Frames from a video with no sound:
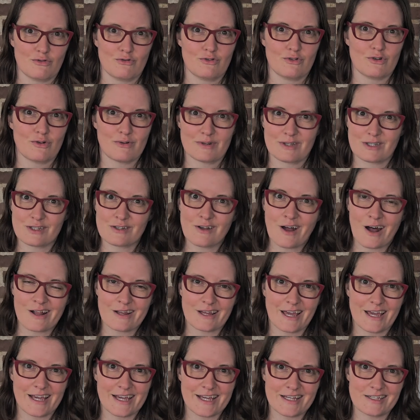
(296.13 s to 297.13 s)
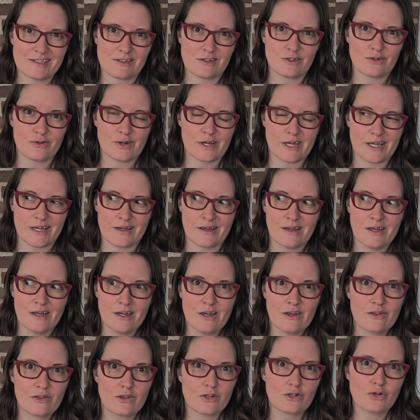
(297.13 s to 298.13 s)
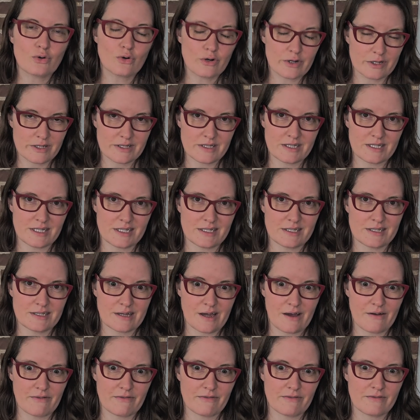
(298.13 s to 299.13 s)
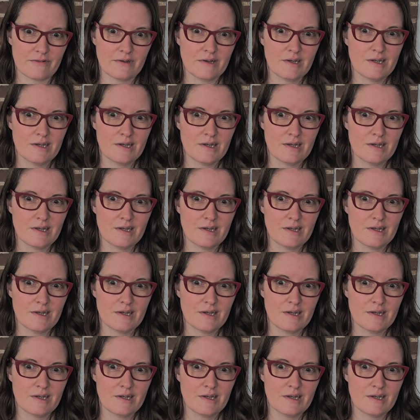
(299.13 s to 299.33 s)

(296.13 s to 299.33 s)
So it's not like he's doing the touristy stuff.